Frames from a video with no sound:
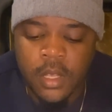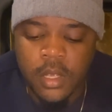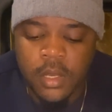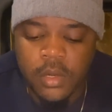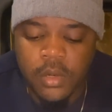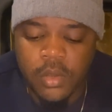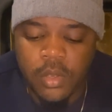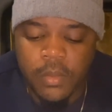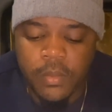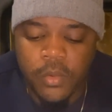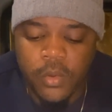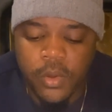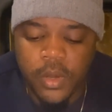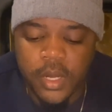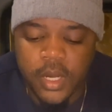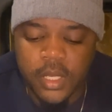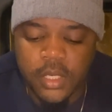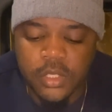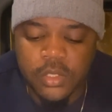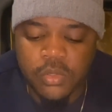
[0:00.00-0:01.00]
no more
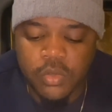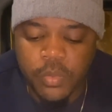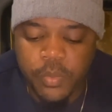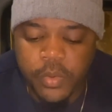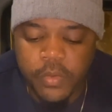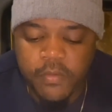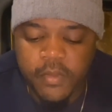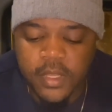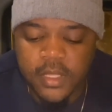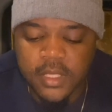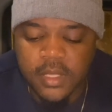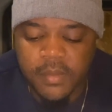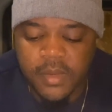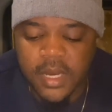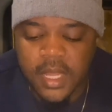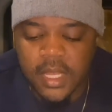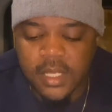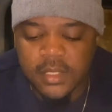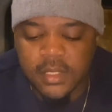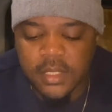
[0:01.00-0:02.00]
than 2 preventable
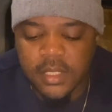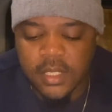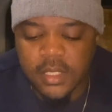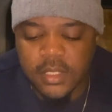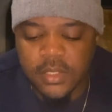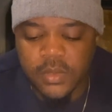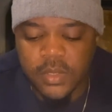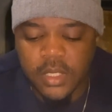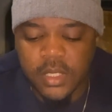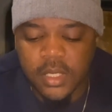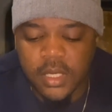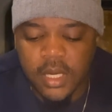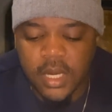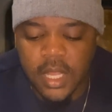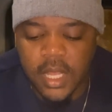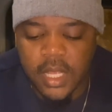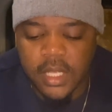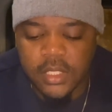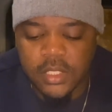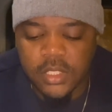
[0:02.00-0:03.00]
accidents within the
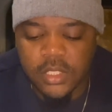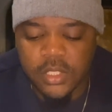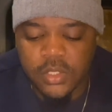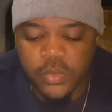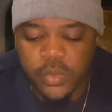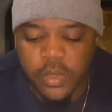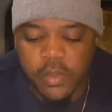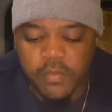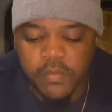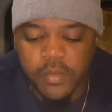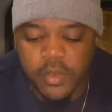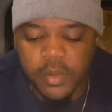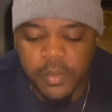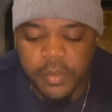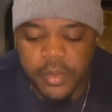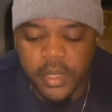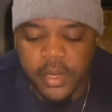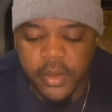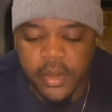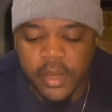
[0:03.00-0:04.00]
last 12-month
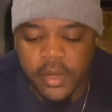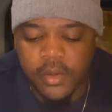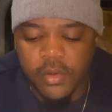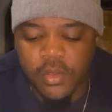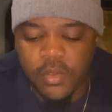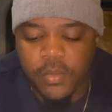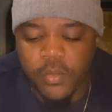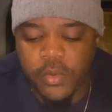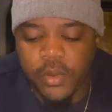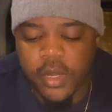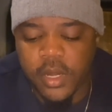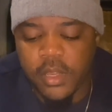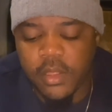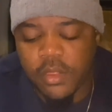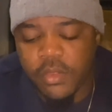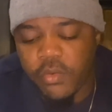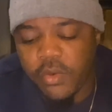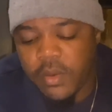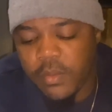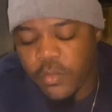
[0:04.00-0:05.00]
period, no more than
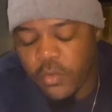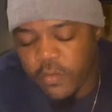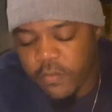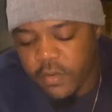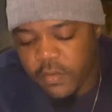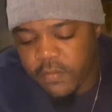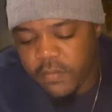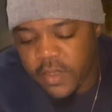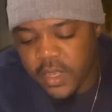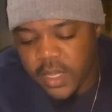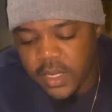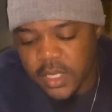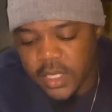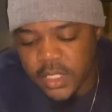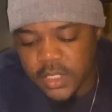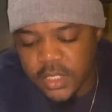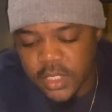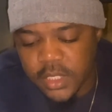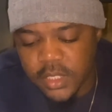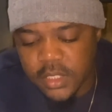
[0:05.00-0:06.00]
3 moving
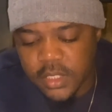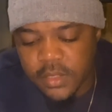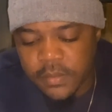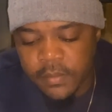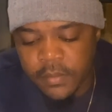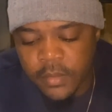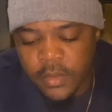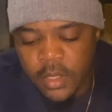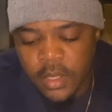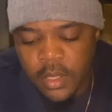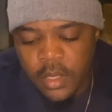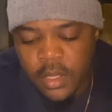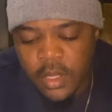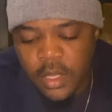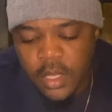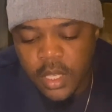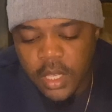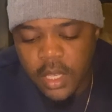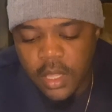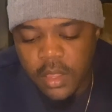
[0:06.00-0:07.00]
violations
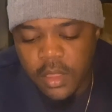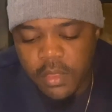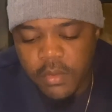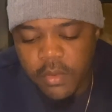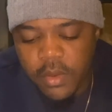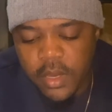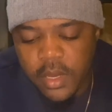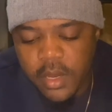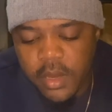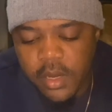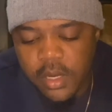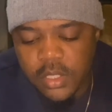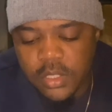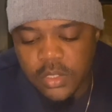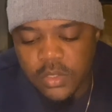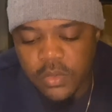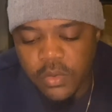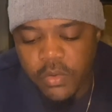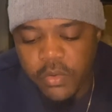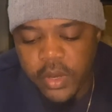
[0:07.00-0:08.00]
in 3 years,
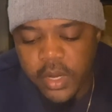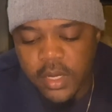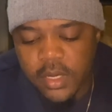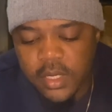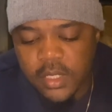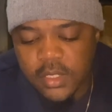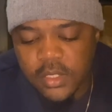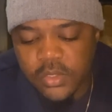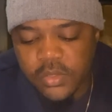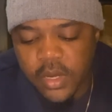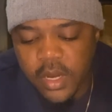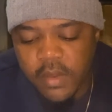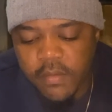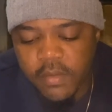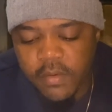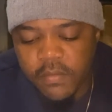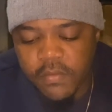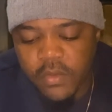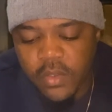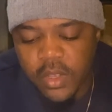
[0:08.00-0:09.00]
no reckless
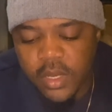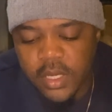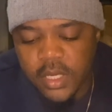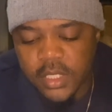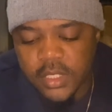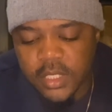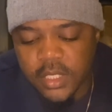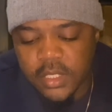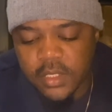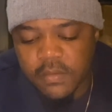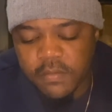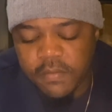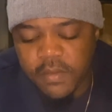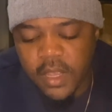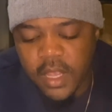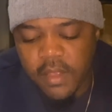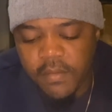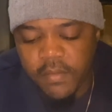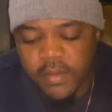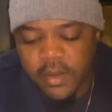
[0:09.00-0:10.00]
driving violation in
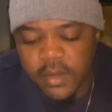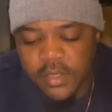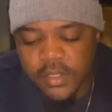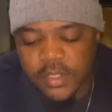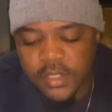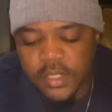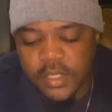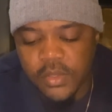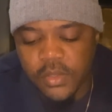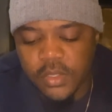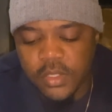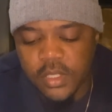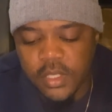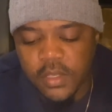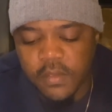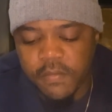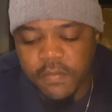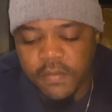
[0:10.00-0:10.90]
5 years, DOT